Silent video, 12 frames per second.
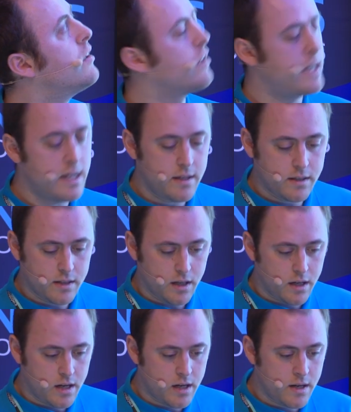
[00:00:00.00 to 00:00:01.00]
Okay,
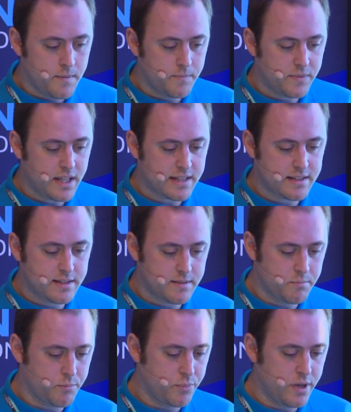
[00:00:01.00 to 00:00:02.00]
that's
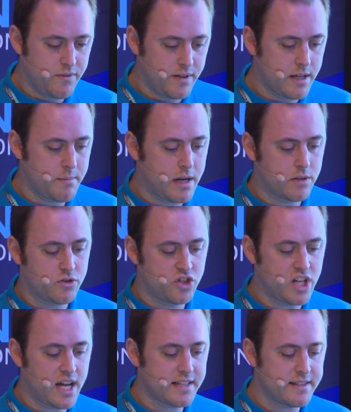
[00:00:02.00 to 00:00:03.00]
briefly about
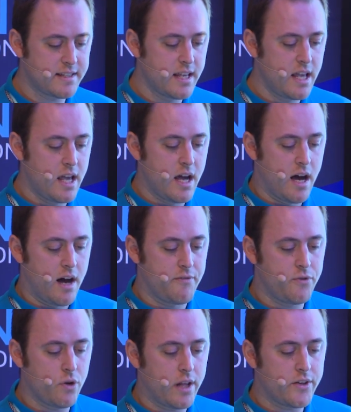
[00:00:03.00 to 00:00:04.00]
JAAS. A
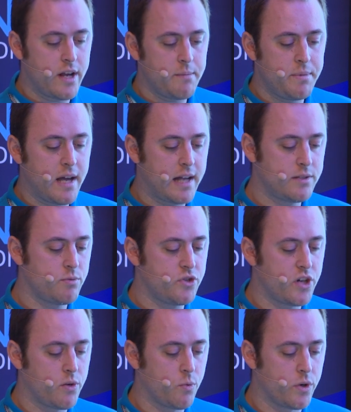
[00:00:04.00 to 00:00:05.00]
few other APIs
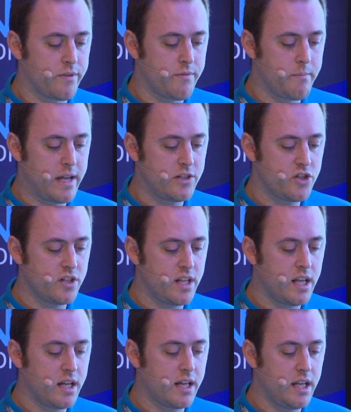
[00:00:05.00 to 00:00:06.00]
which are worth
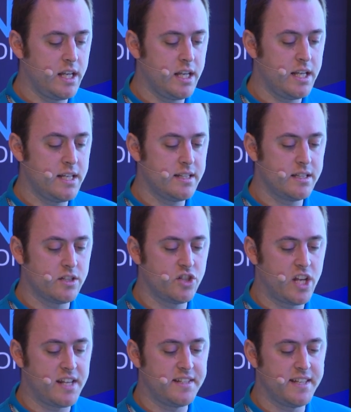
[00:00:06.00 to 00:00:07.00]
mentioning is the
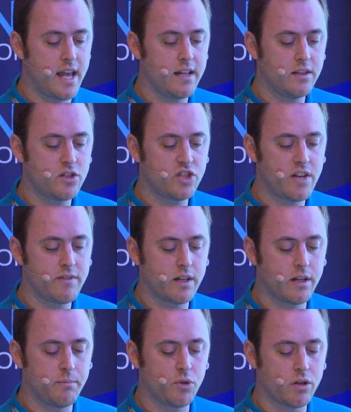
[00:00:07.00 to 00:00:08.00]
JCA, the Java
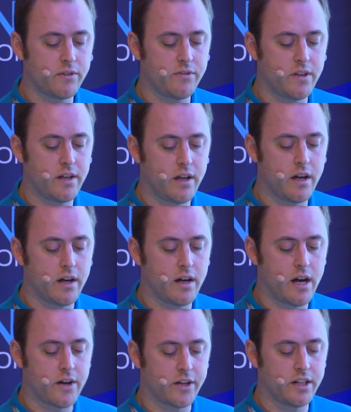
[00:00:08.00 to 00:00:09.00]
Cryptography
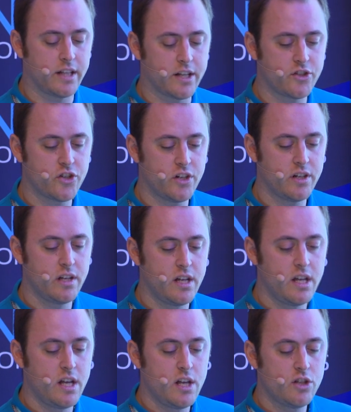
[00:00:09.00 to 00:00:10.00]
architecture.
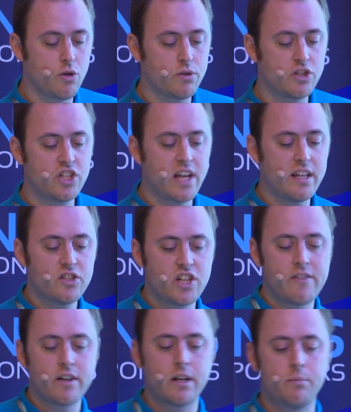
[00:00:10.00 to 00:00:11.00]
So the
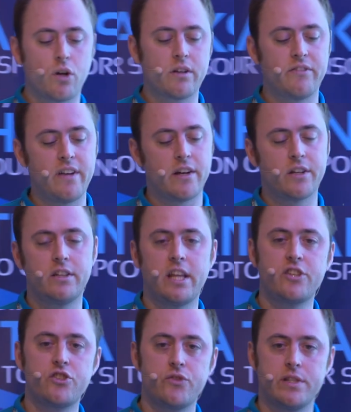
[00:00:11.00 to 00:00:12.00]
Java Cryptography
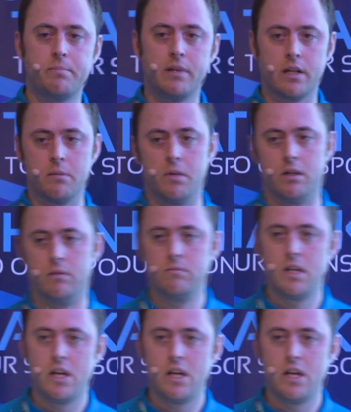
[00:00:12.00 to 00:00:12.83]
architecture is pluggable.